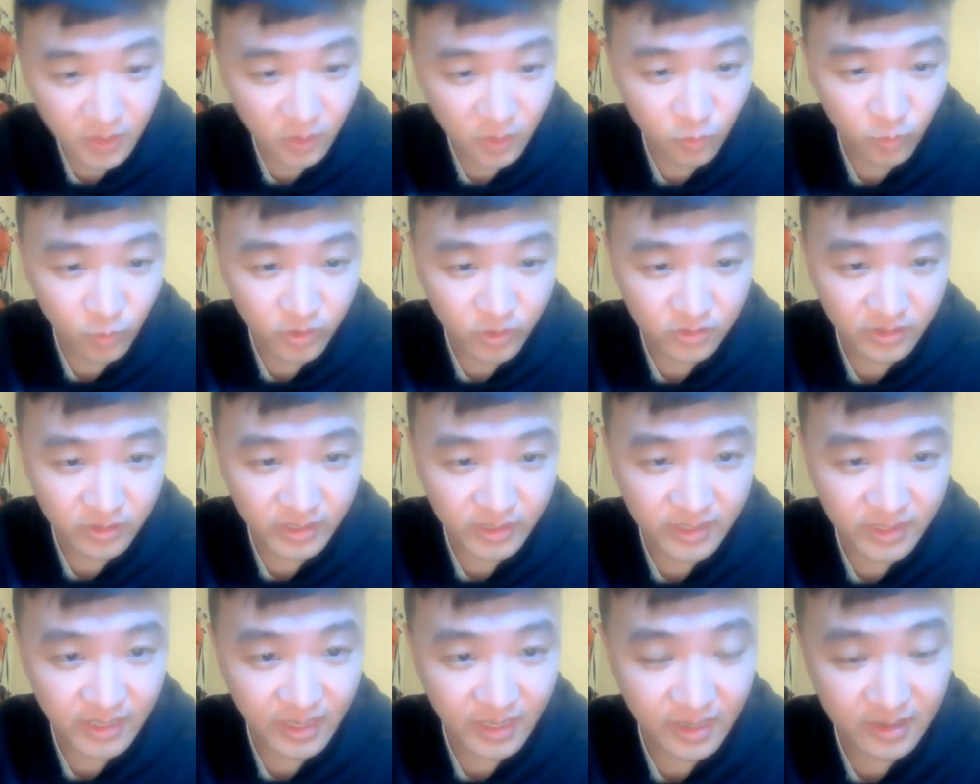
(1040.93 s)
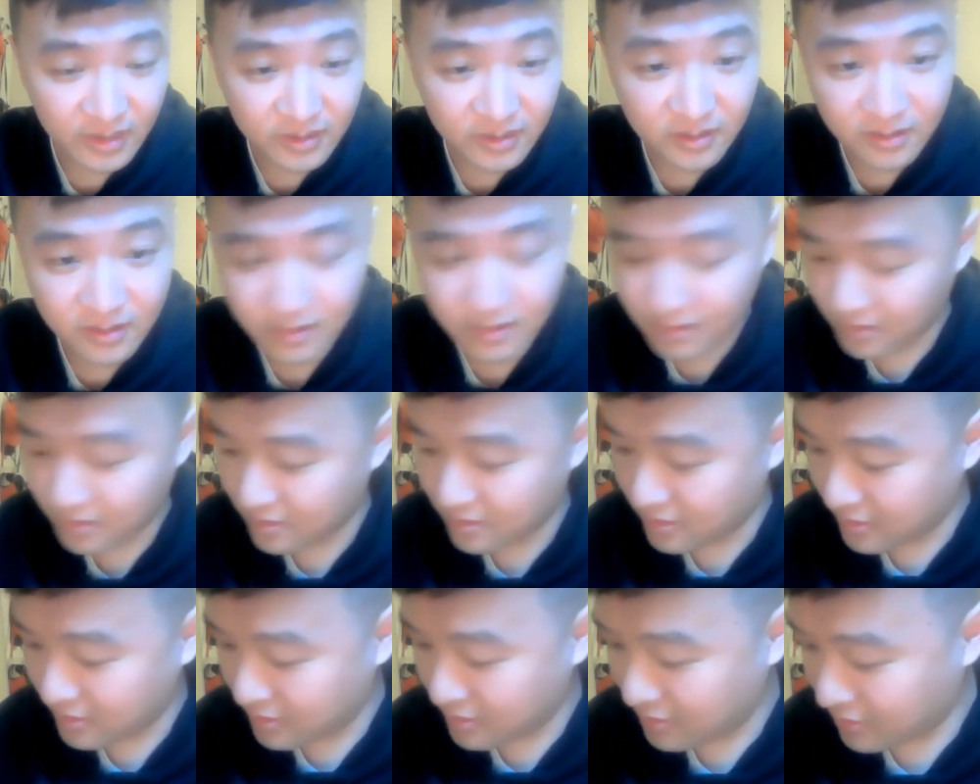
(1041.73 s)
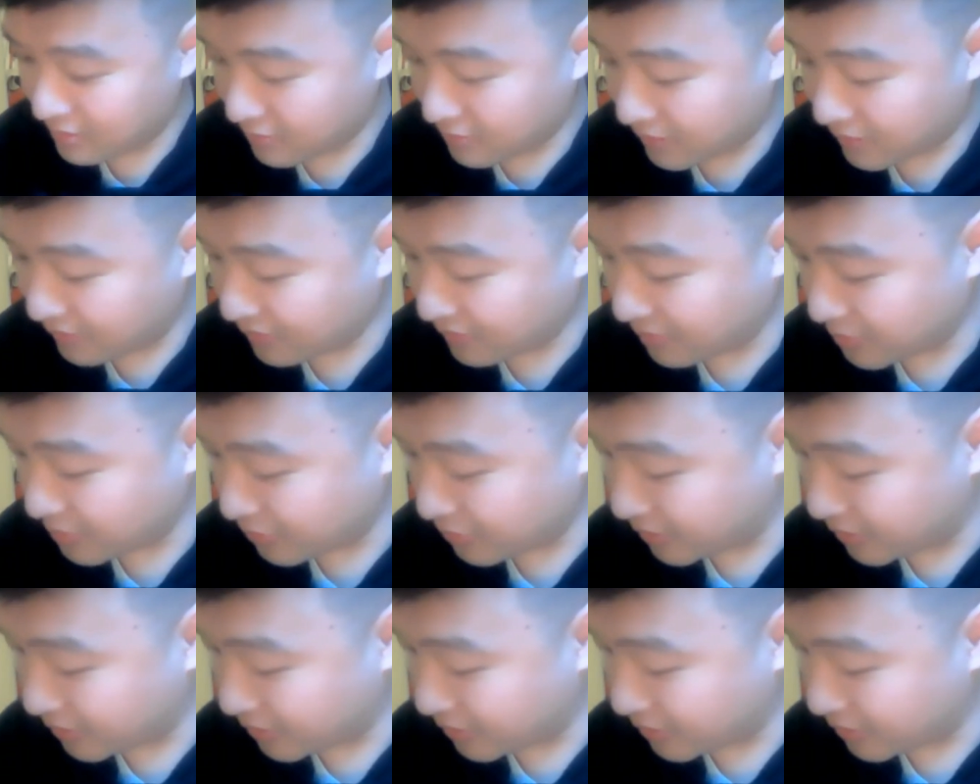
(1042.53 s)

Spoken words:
we're looking at 35